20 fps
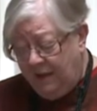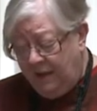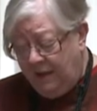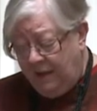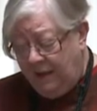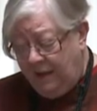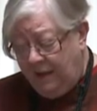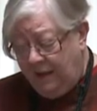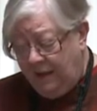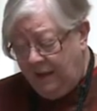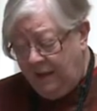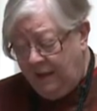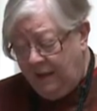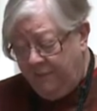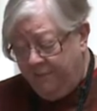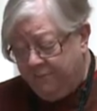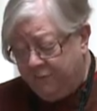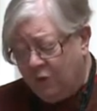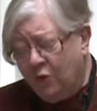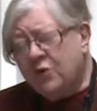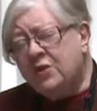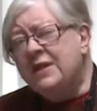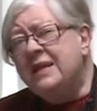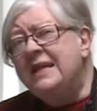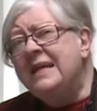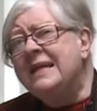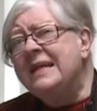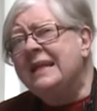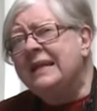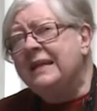or to
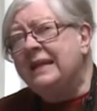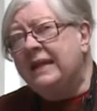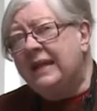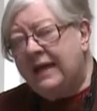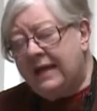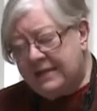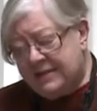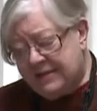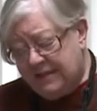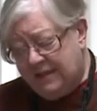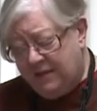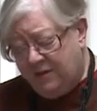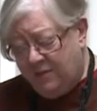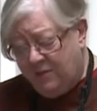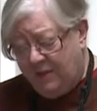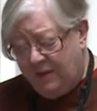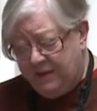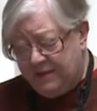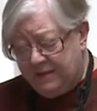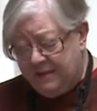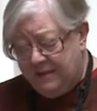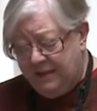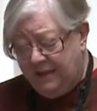Eagle, Alaska it was.